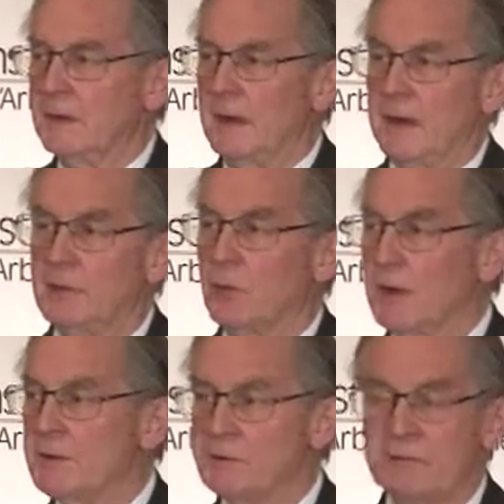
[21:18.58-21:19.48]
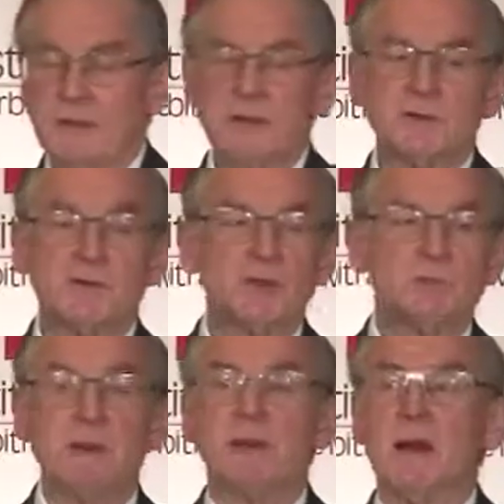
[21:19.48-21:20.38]
And one of the things you
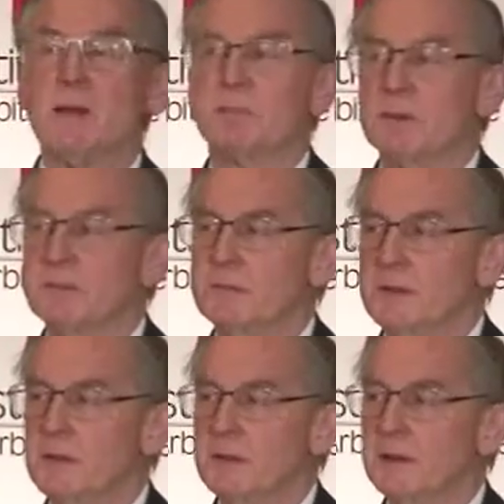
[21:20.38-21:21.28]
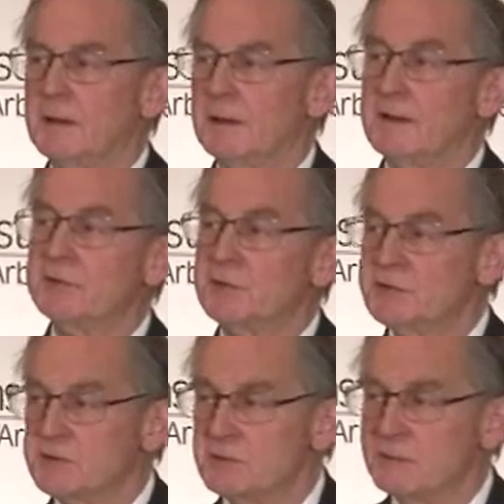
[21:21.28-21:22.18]
pick up in the
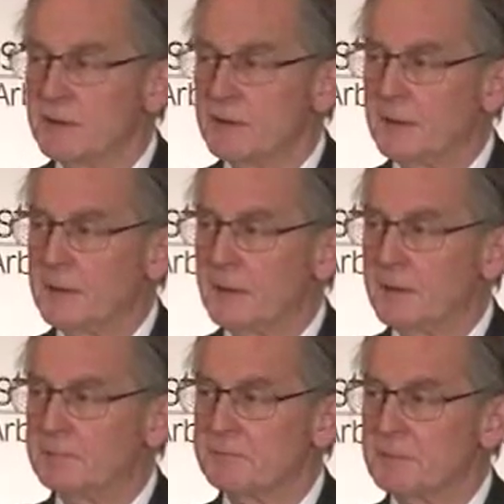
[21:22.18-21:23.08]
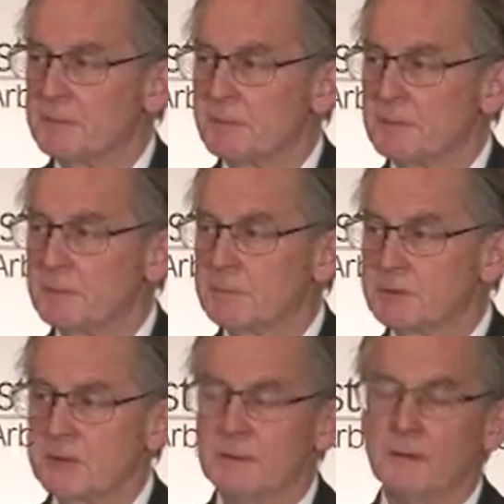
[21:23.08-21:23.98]
literature of
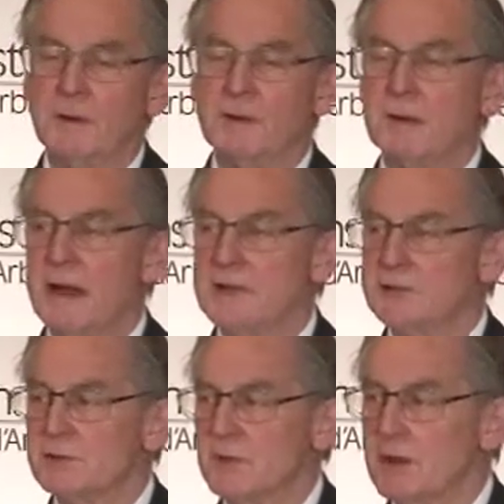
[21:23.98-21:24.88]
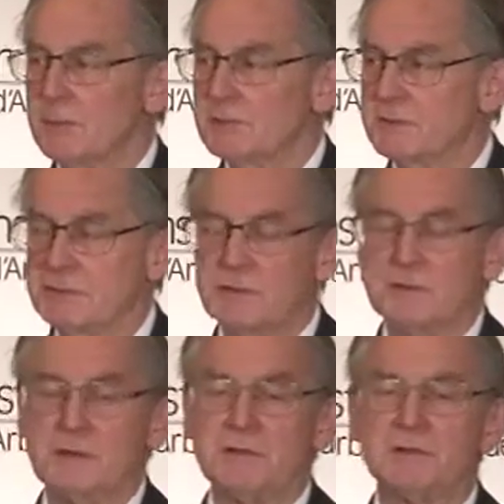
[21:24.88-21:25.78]
particularly international
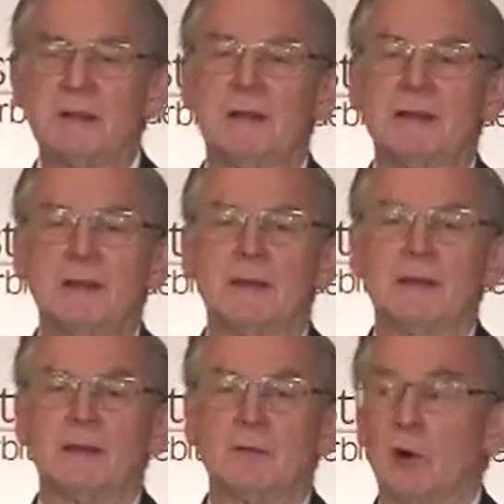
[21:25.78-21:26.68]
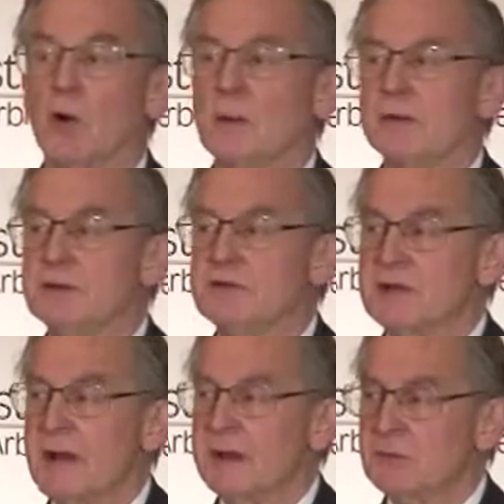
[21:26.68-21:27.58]
arbitration is growing
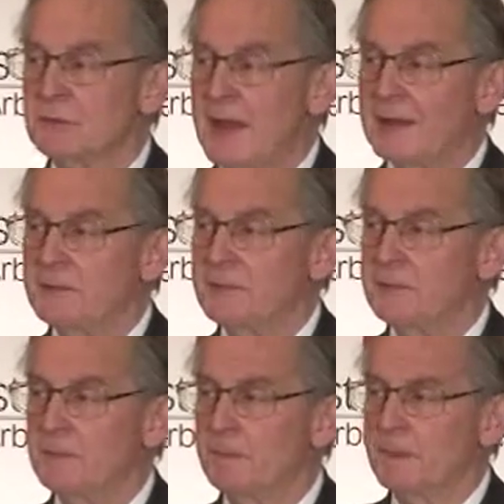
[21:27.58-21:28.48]
dissatisfaction